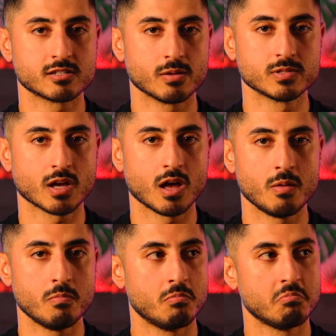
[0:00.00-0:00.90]

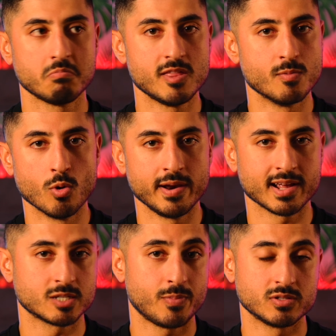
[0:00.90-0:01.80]
sometime in the morning
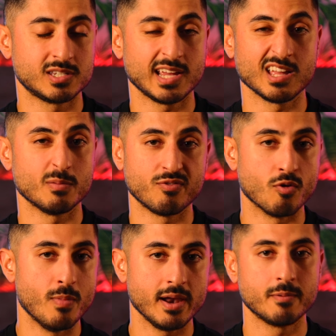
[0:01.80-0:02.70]
as opposed to taking it
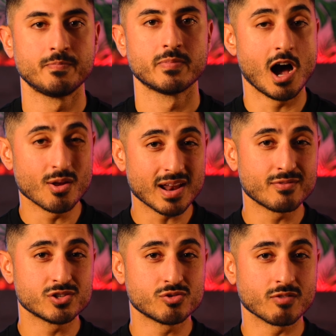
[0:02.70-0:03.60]
before bed. I don't
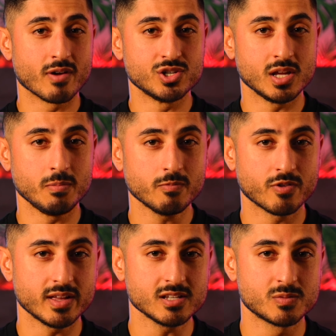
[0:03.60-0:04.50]
have a strict regime
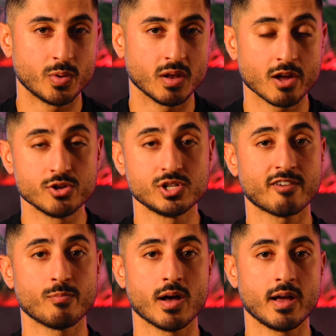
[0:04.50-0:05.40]
for this, but I usually
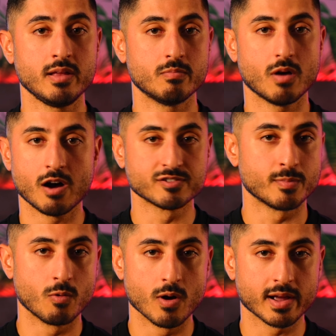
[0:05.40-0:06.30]
have mine after
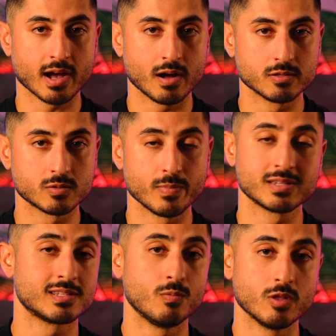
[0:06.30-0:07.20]
my workouts
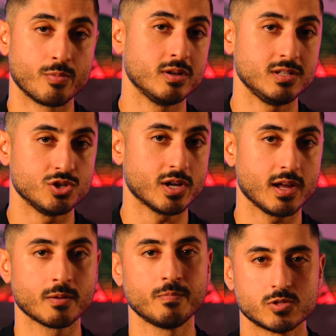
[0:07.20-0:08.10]
mixed in with a protein
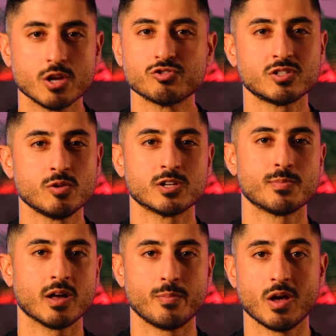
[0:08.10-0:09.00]
shake. Don't stress too much
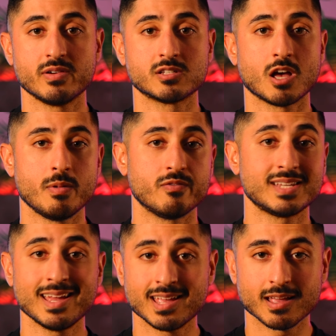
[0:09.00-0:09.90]
about the perfect timing for
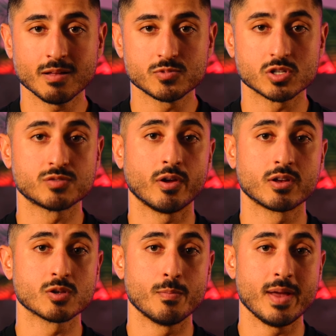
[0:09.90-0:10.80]
taking it, just
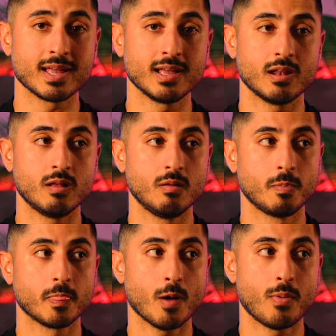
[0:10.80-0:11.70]
focus on making it
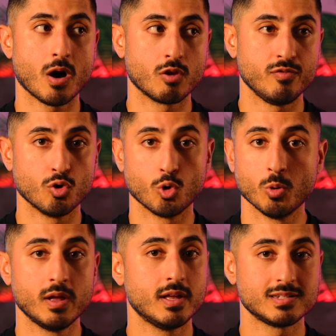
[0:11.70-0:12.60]
a part of
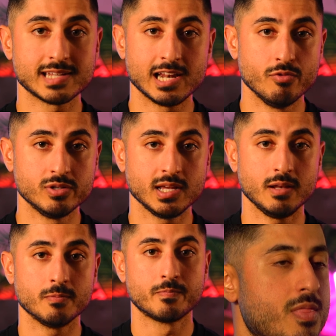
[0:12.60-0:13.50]
your daily
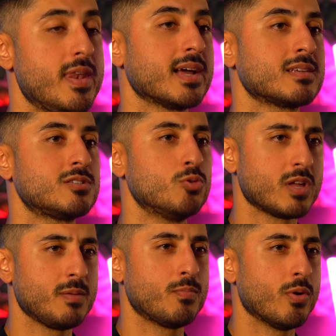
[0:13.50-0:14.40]
routine. The next
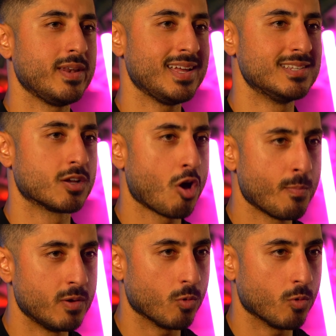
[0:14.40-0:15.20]
talking point is a common